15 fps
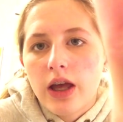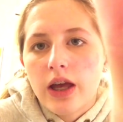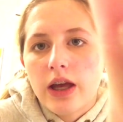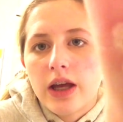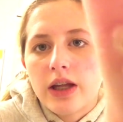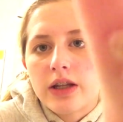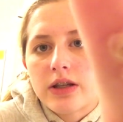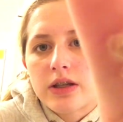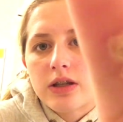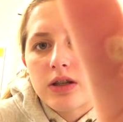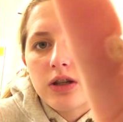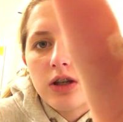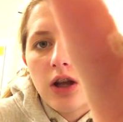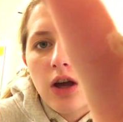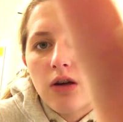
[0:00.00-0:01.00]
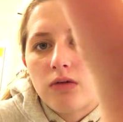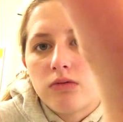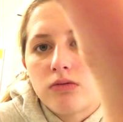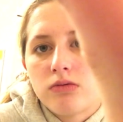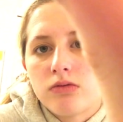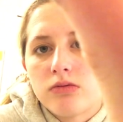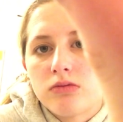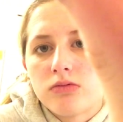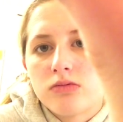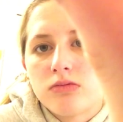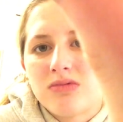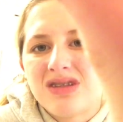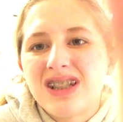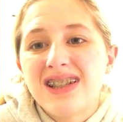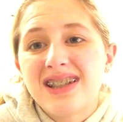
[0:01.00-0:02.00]
It's,
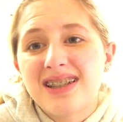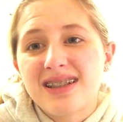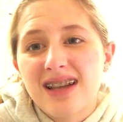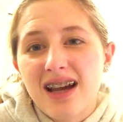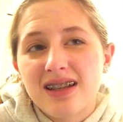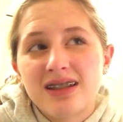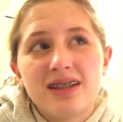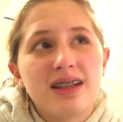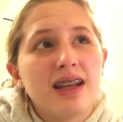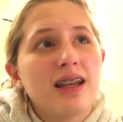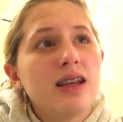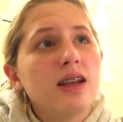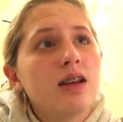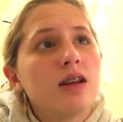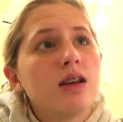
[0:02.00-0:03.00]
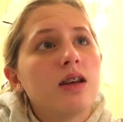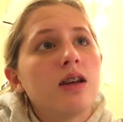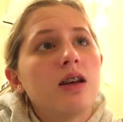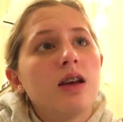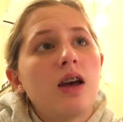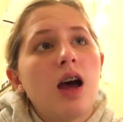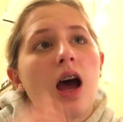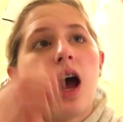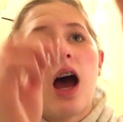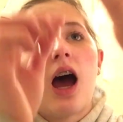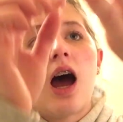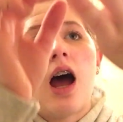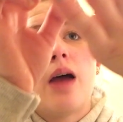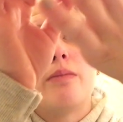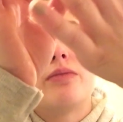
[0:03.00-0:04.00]
disgusting.
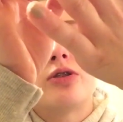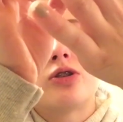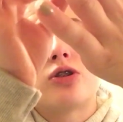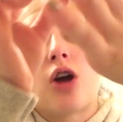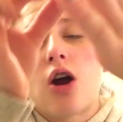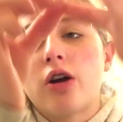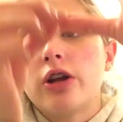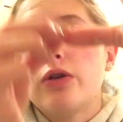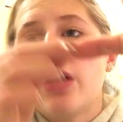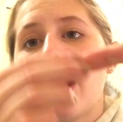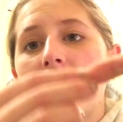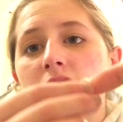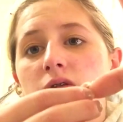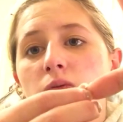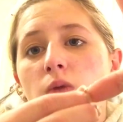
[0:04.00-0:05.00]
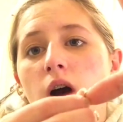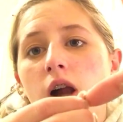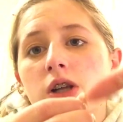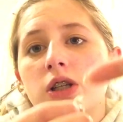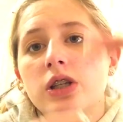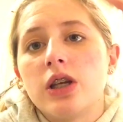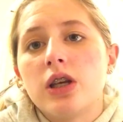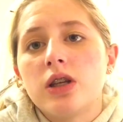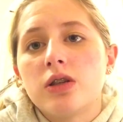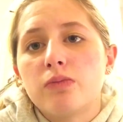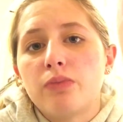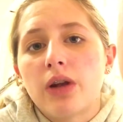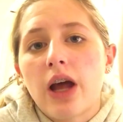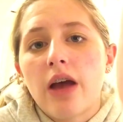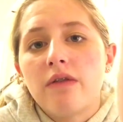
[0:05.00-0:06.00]
I'm sorry you have to watch this,
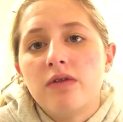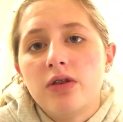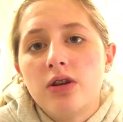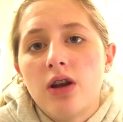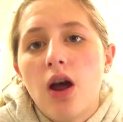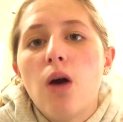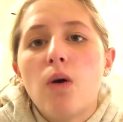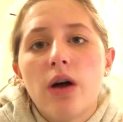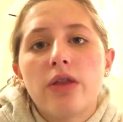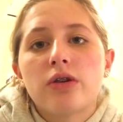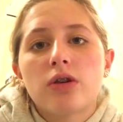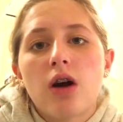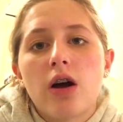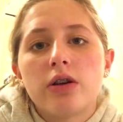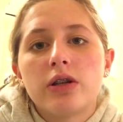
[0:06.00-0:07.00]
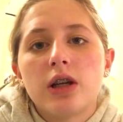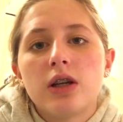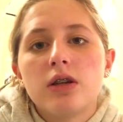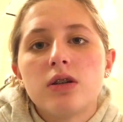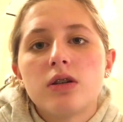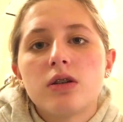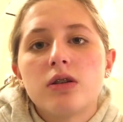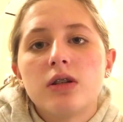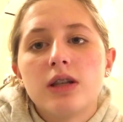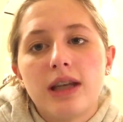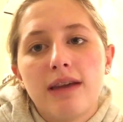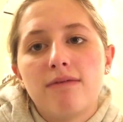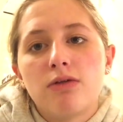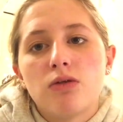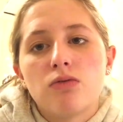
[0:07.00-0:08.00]
but I have no other content to
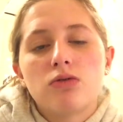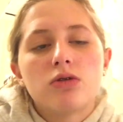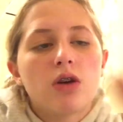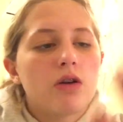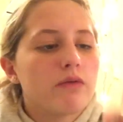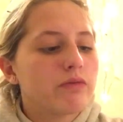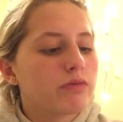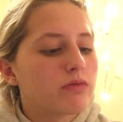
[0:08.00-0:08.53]
give you, so.